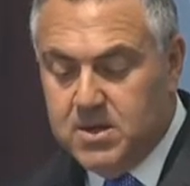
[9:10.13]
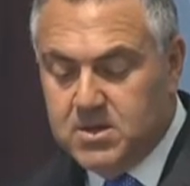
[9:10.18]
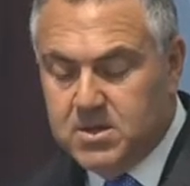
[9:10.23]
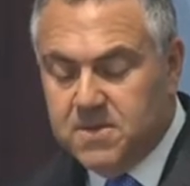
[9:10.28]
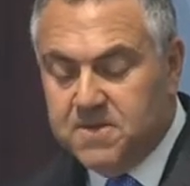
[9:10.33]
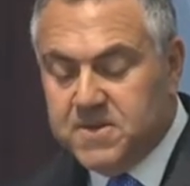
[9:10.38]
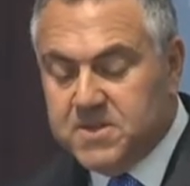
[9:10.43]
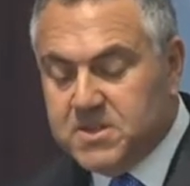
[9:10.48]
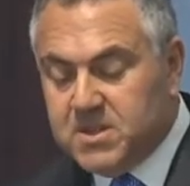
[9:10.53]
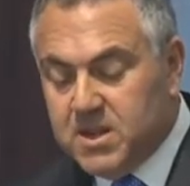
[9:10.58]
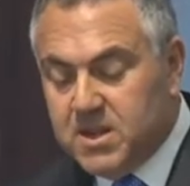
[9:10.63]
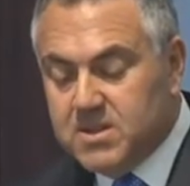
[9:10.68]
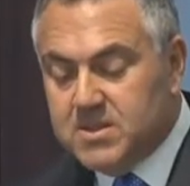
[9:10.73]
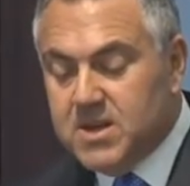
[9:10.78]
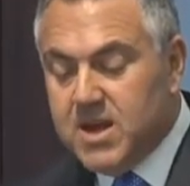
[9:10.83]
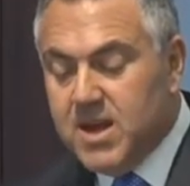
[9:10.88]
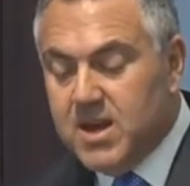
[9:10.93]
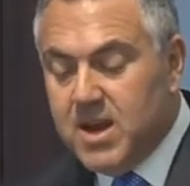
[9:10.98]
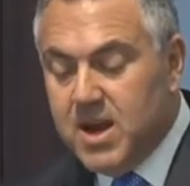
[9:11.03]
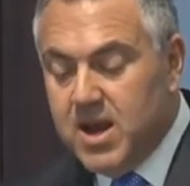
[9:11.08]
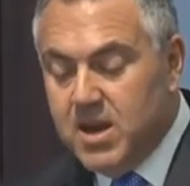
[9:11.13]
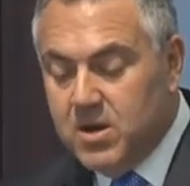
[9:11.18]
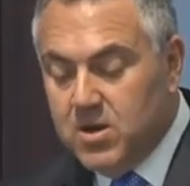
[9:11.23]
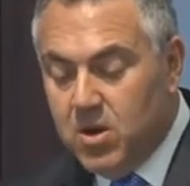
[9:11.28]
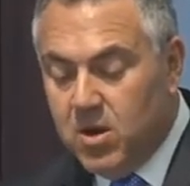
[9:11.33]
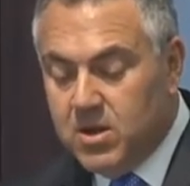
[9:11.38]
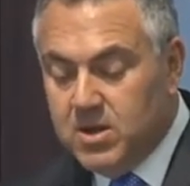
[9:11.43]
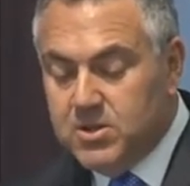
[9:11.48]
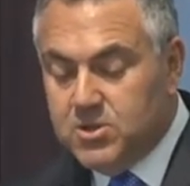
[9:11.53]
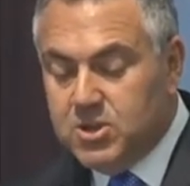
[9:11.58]
to facilitate a
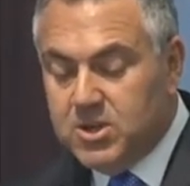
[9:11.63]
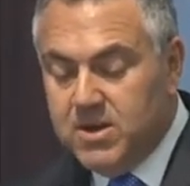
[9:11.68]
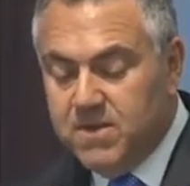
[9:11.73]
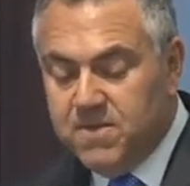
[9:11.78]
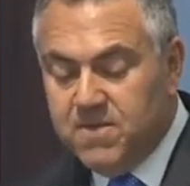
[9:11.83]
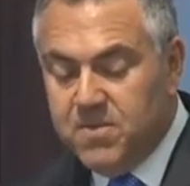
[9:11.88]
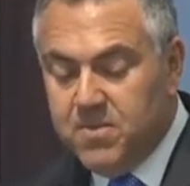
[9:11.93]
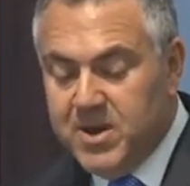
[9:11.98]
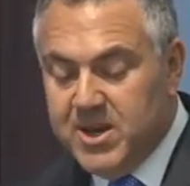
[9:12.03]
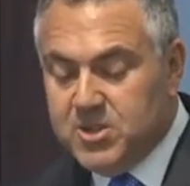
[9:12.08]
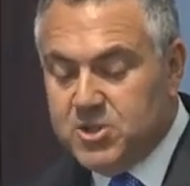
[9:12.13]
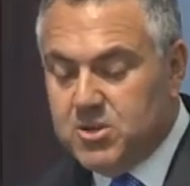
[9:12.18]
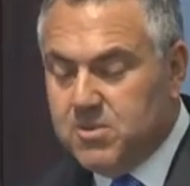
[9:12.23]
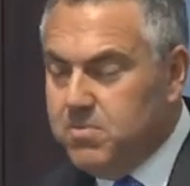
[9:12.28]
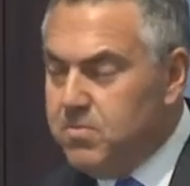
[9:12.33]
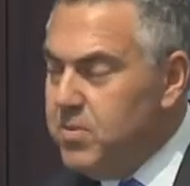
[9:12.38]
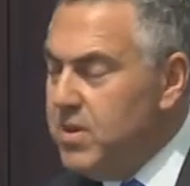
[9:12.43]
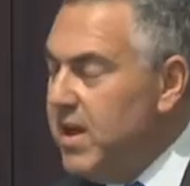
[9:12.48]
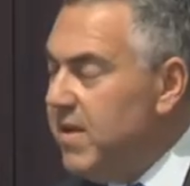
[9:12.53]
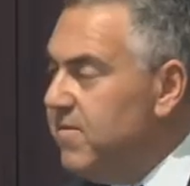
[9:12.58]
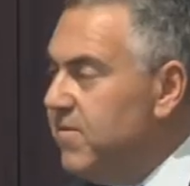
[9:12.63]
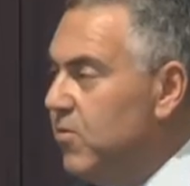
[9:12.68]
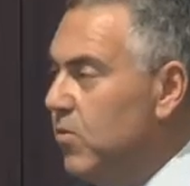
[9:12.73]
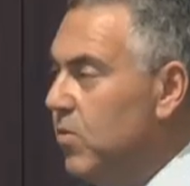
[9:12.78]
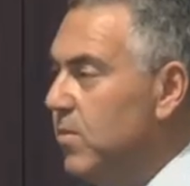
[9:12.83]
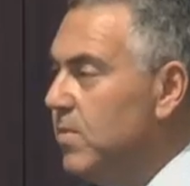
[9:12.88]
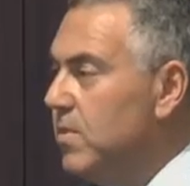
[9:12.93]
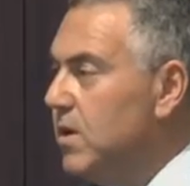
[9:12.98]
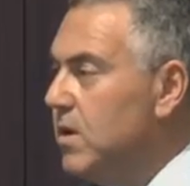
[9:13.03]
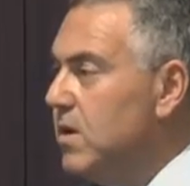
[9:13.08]
knowledge and information
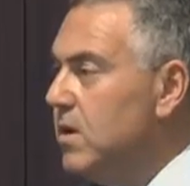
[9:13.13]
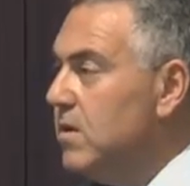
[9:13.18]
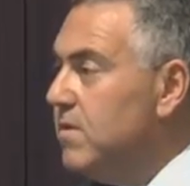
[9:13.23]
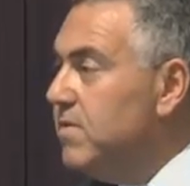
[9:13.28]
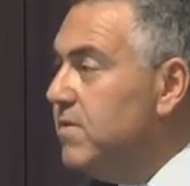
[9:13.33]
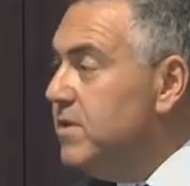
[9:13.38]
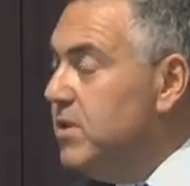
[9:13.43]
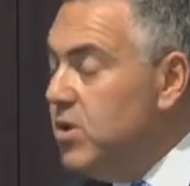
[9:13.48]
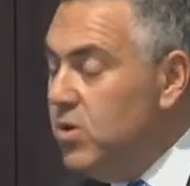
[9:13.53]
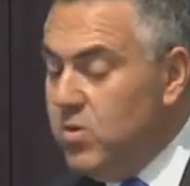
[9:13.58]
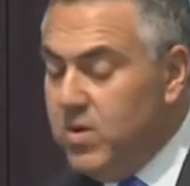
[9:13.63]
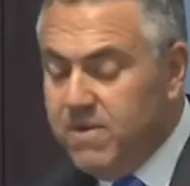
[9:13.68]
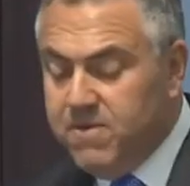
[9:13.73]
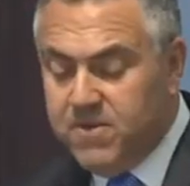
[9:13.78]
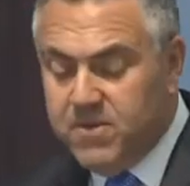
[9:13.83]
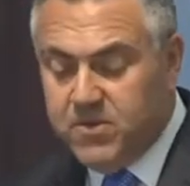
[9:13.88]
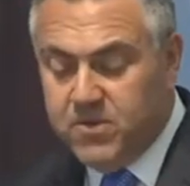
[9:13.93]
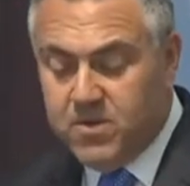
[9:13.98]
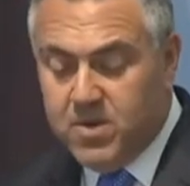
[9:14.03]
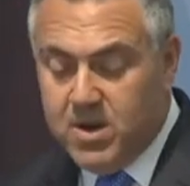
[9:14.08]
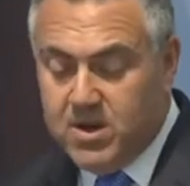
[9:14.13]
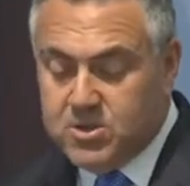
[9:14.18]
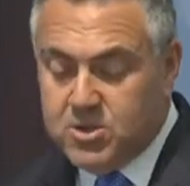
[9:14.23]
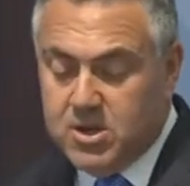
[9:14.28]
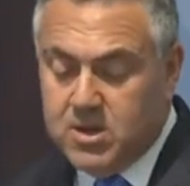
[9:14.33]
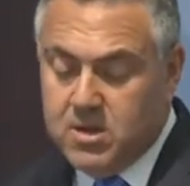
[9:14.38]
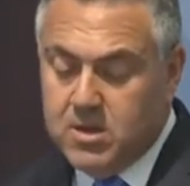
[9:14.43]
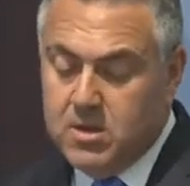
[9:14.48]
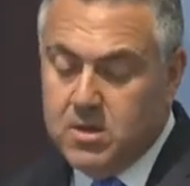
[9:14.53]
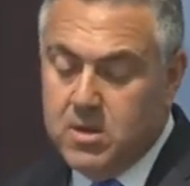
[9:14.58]
platform for new
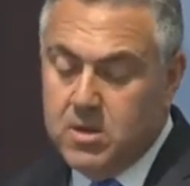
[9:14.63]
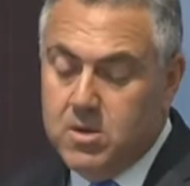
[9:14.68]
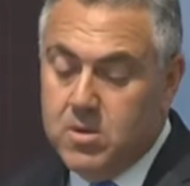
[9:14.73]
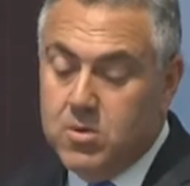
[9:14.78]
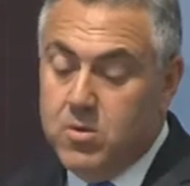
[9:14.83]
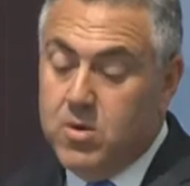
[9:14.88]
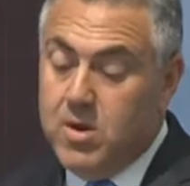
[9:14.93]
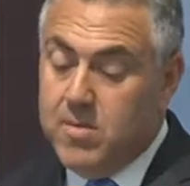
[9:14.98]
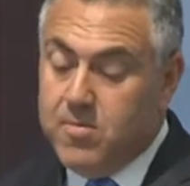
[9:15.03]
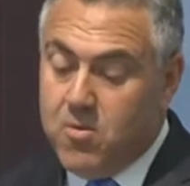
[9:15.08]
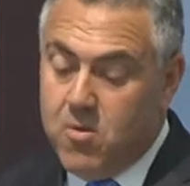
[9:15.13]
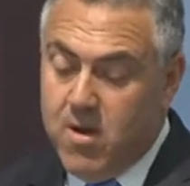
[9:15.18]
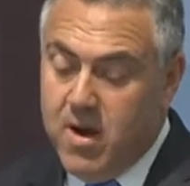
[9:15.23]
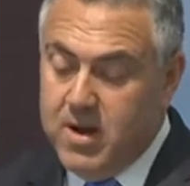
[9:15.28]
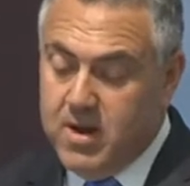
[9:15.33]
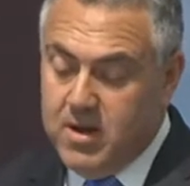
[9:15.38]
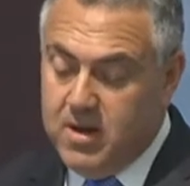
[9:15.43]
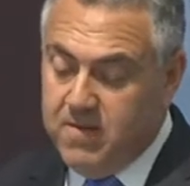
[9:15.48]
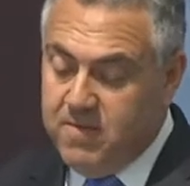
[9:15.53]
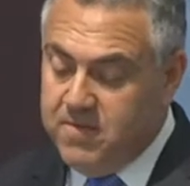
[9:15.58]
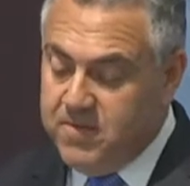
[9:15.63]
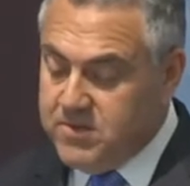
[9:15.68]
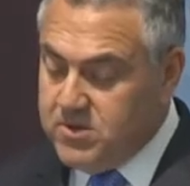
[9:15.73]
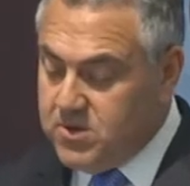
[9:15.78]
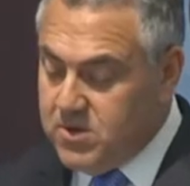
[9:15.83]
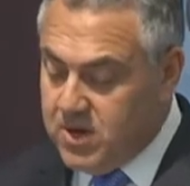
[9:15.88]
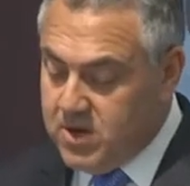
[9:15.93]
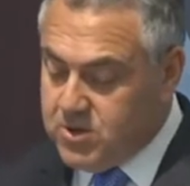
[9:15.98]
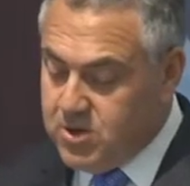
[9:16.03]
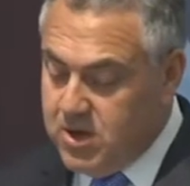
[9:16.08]
infrastructure or upgraded
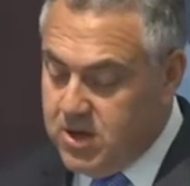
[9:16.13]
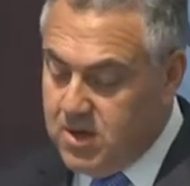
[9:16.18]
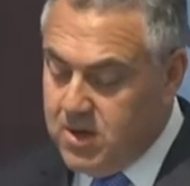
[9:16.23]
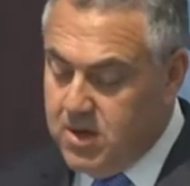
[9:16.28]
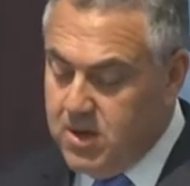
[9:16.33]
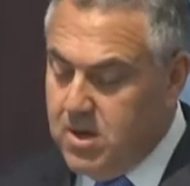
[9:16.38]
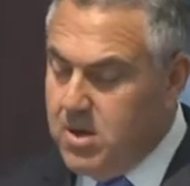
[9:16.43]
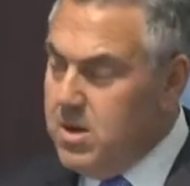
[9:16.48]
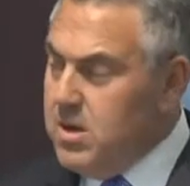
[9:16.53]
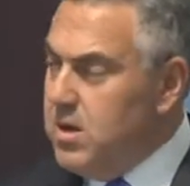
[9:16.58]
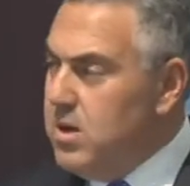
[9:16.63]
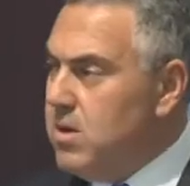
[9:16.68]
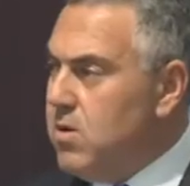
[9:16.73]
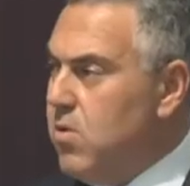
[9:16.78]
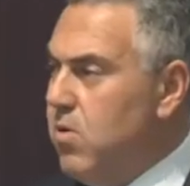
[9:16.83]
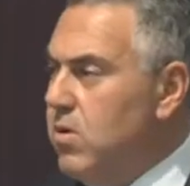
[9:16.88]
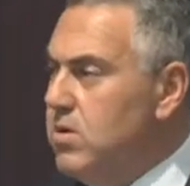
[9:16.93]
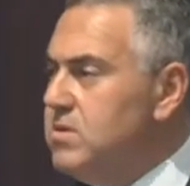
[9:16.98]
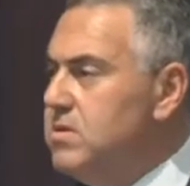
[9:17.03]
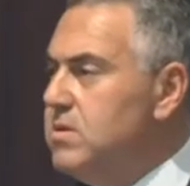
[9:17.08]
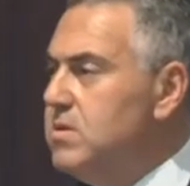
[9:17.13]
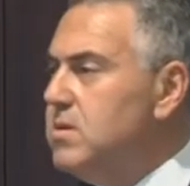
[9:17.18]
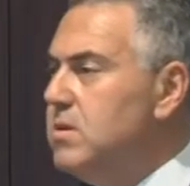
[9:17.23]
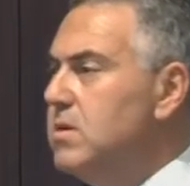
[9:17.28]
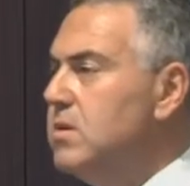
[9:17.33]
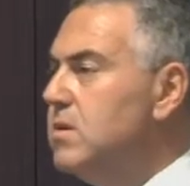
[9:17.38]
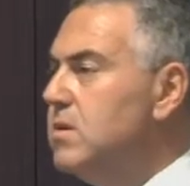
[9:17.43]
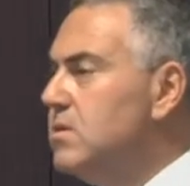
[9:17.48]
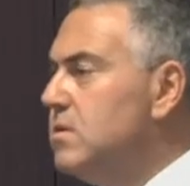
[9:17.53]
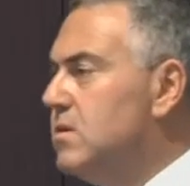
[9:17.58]
infrastructure across
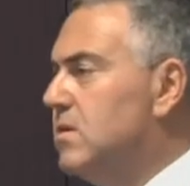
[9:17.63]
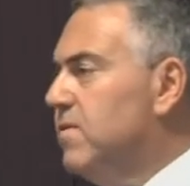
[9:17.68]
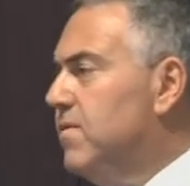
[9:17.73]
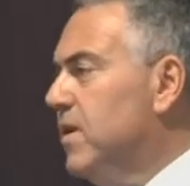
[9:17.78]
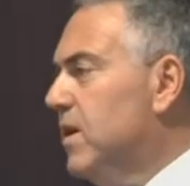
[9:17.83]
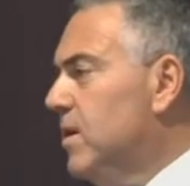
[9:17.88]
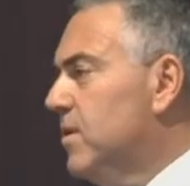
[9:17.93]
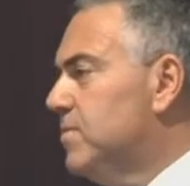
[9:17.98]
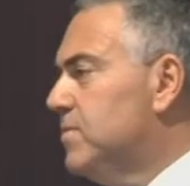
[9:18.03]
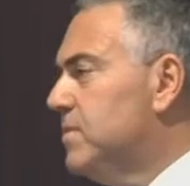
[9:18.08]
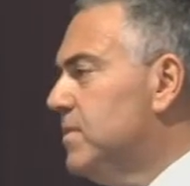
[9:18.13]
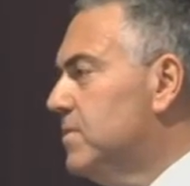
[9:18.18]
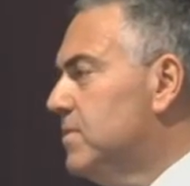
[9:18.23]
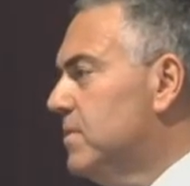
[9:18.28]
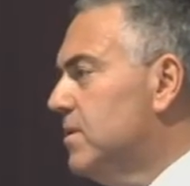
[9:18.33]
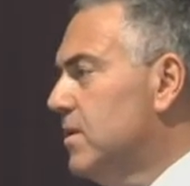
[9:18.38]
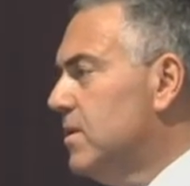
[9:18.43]
developed,